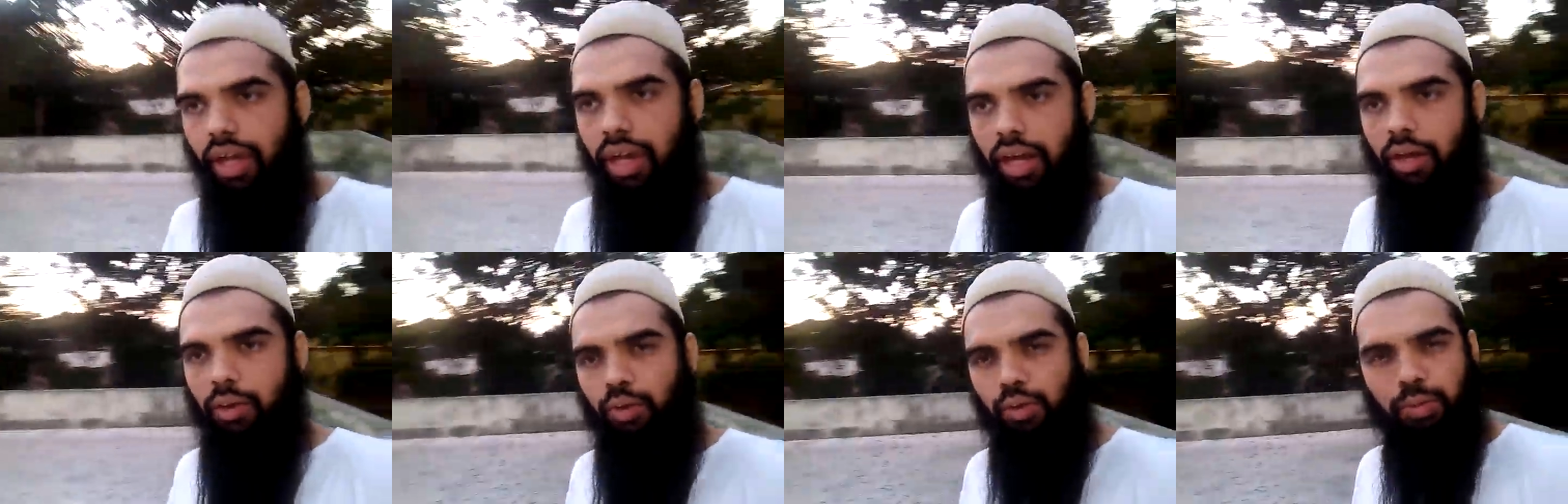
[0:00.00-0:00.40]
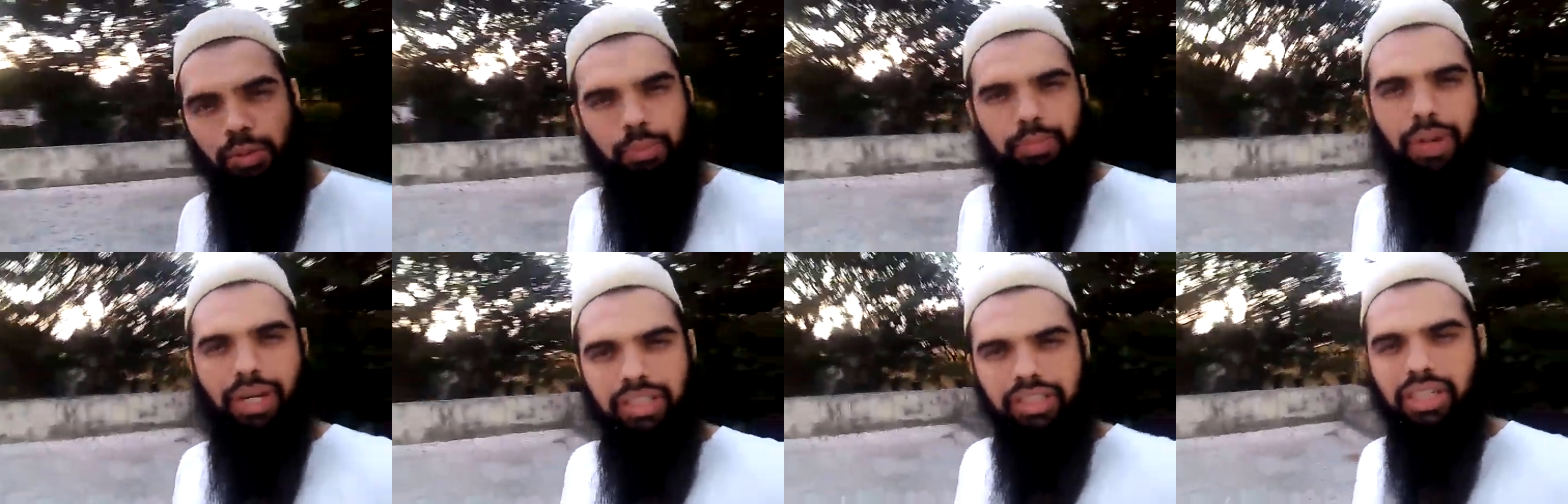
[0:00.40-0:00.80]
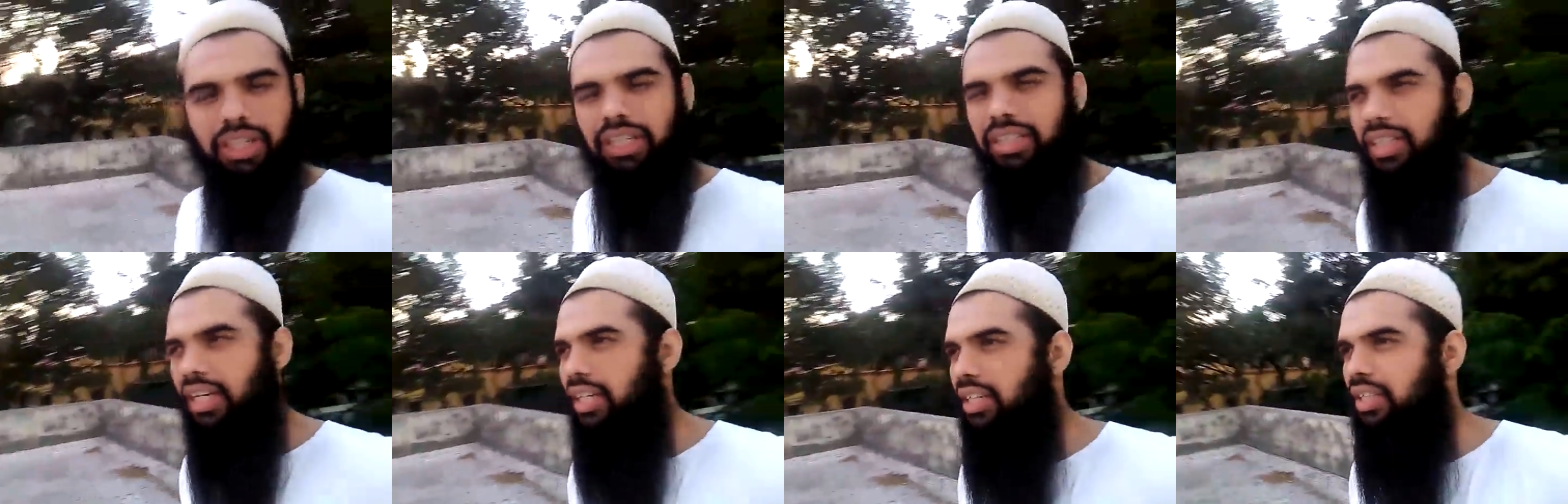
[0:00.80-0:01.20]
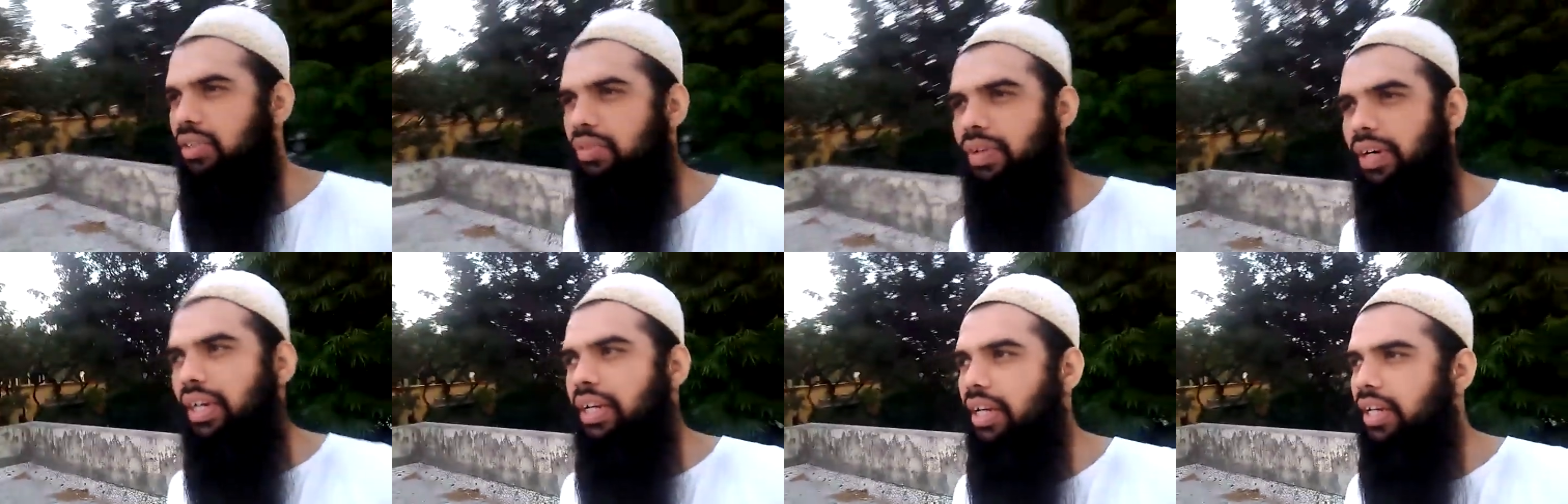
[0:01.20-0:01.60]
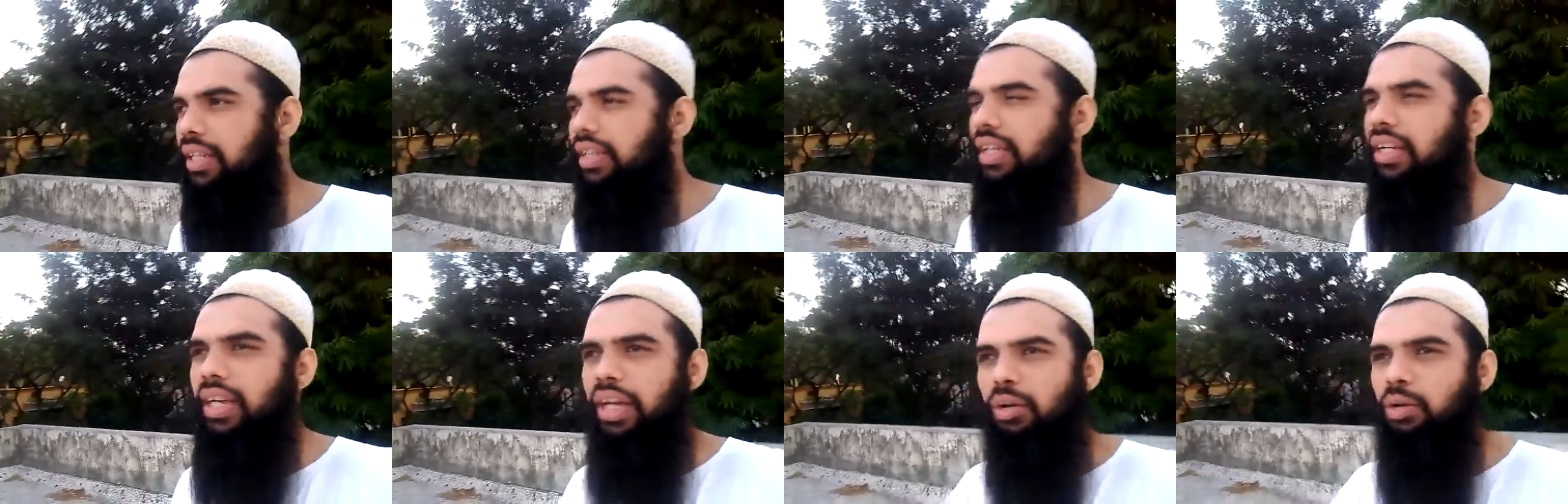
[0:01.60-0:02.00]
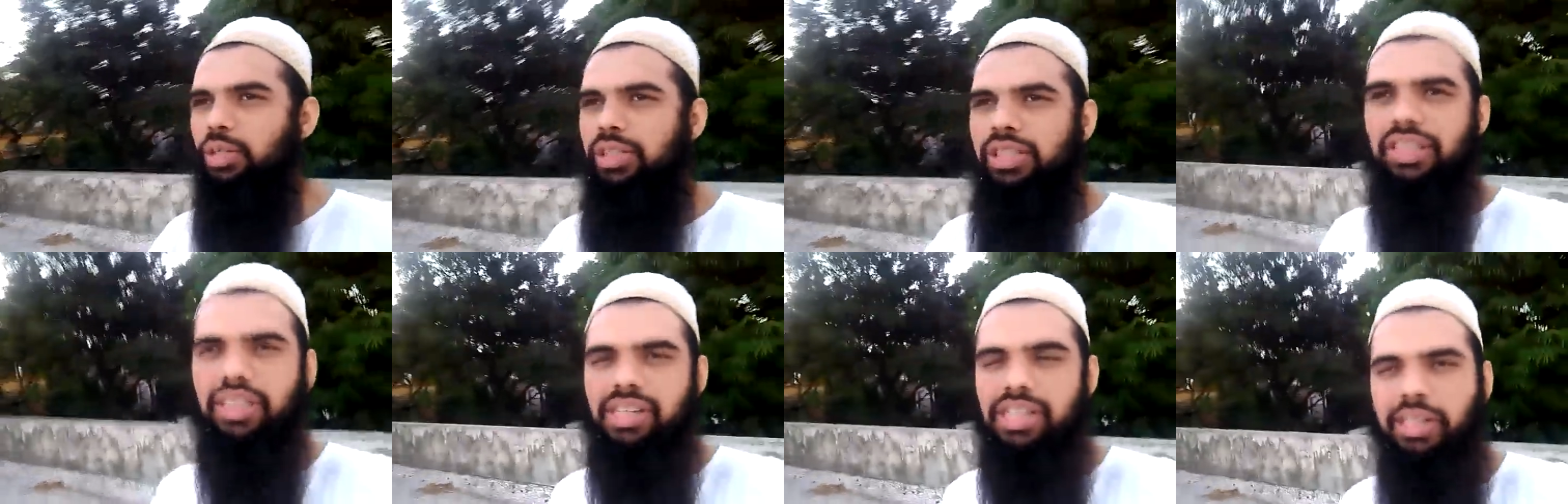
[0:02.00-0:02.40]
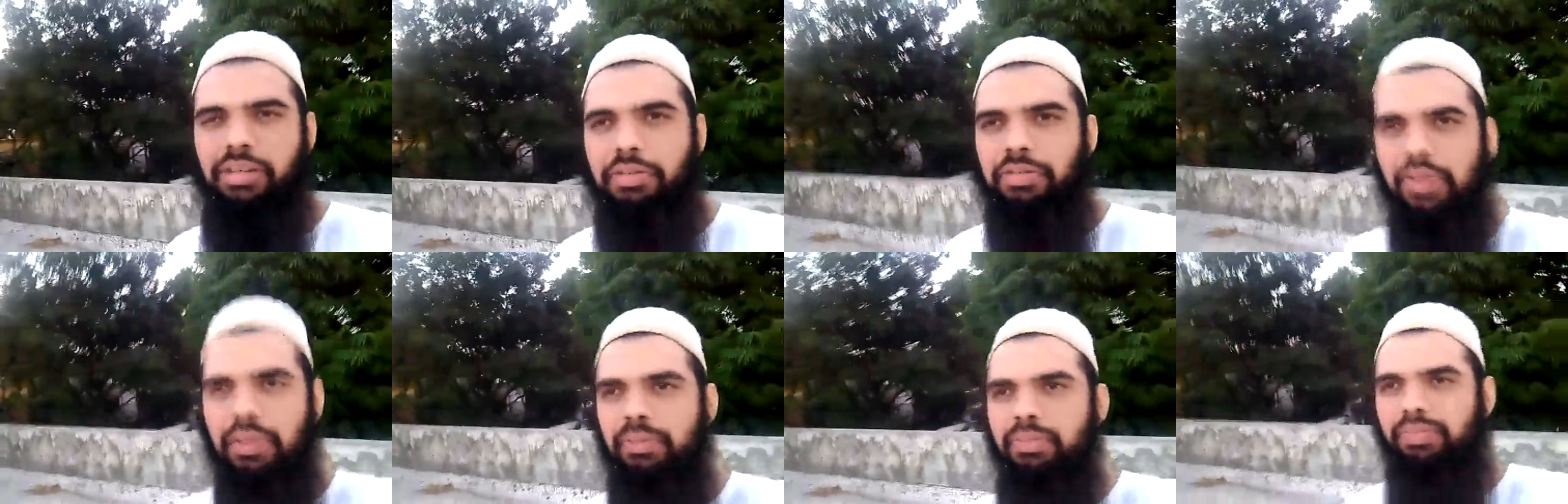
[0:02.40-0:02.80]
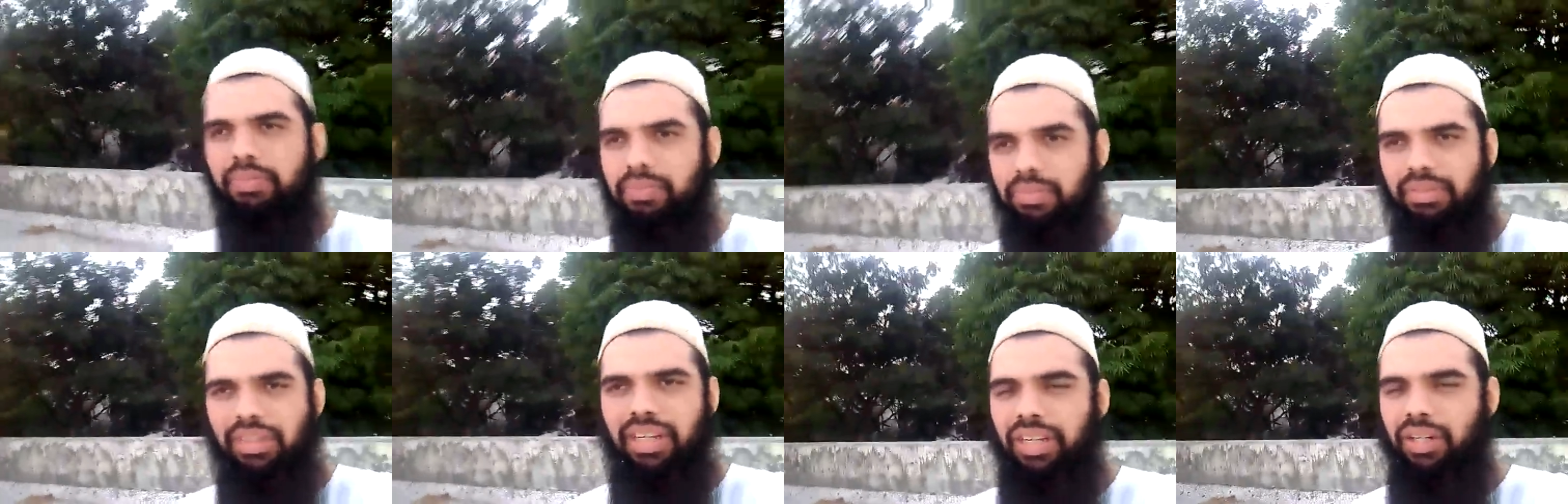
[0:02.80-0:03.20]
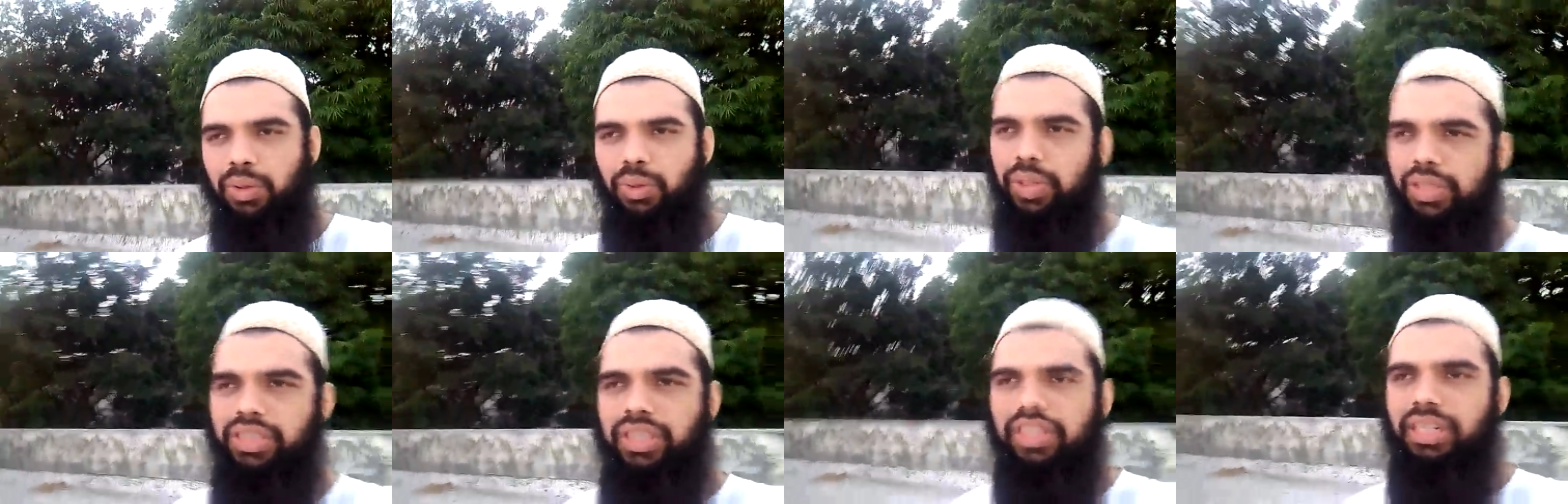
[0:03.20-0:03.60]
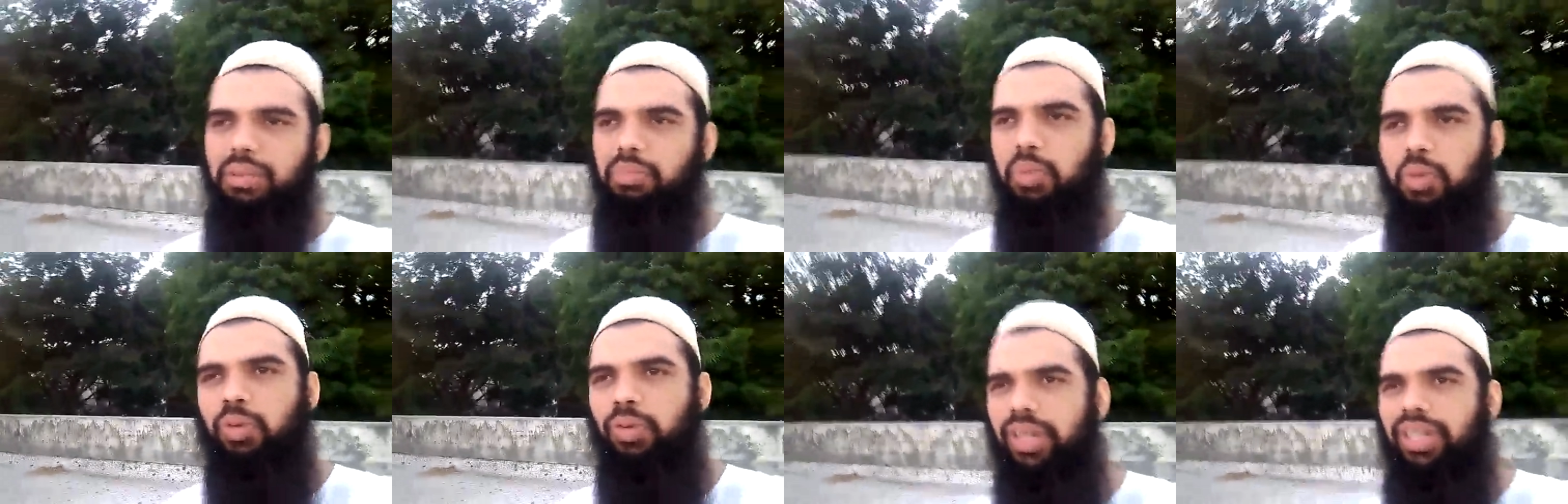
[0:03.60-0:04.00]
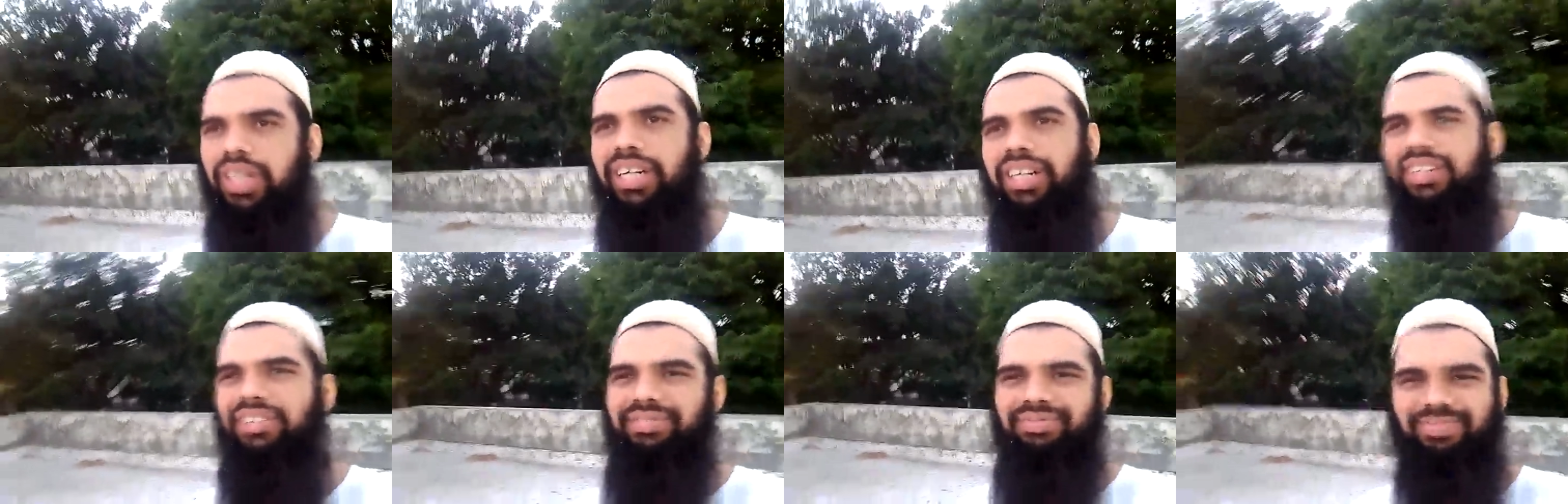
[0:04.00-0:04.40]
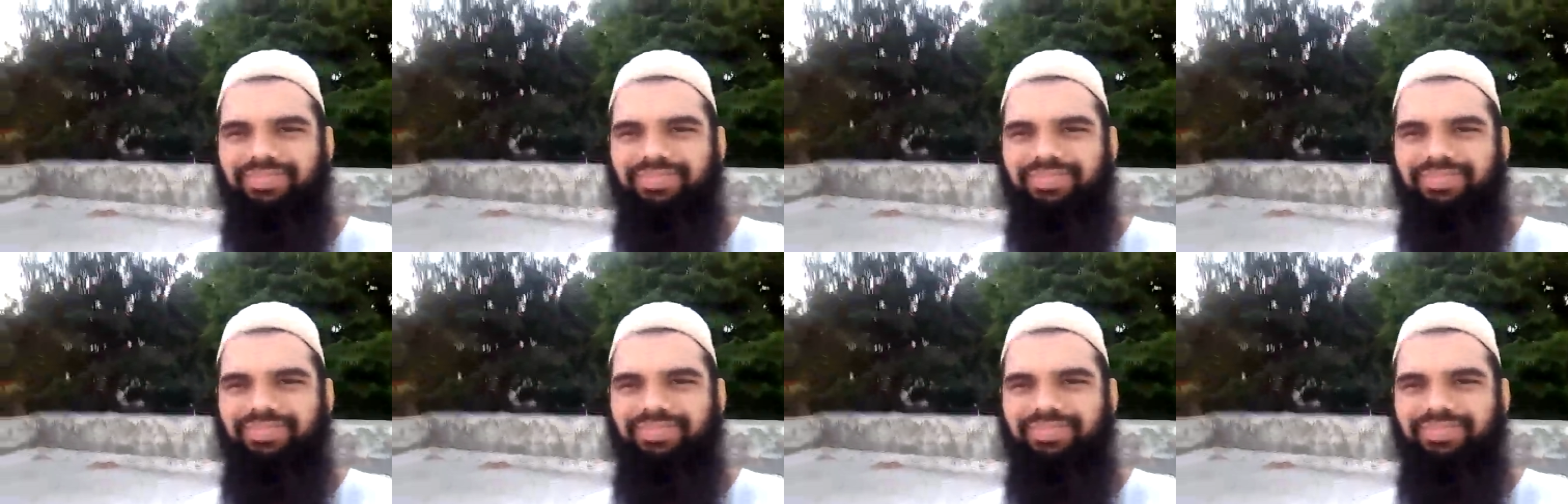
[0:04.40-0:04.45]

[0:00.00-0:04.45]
I would be partially satisfied, and then I would just leave that question and move ahead.